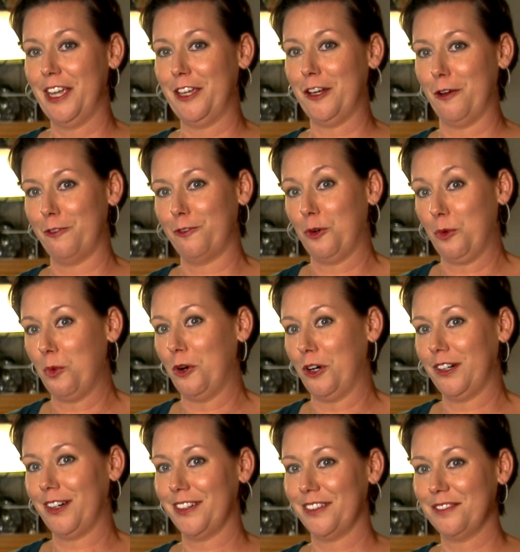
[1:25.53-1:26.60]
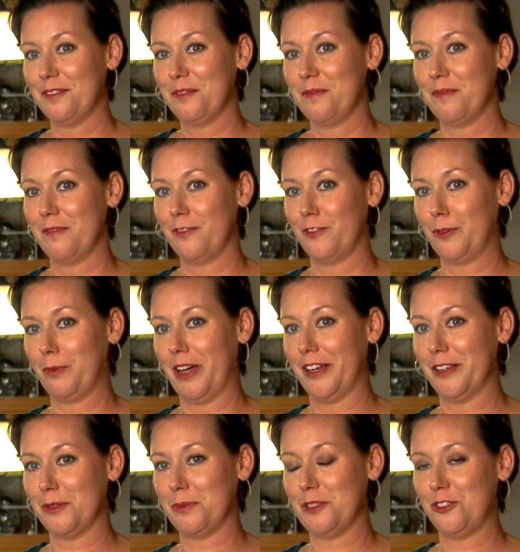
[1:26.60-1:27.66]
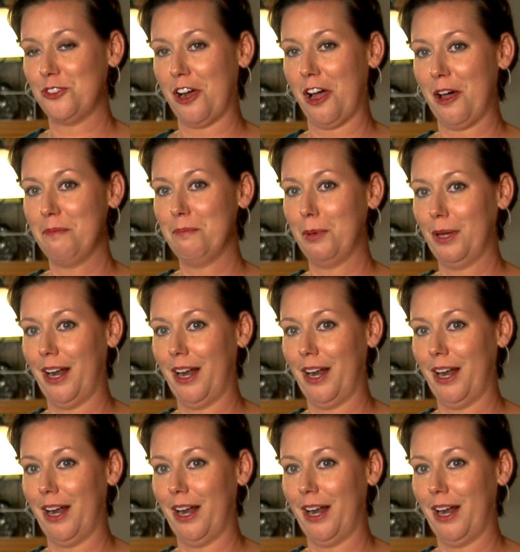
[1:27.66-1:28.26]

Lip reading: you know, for work, for my husband's job,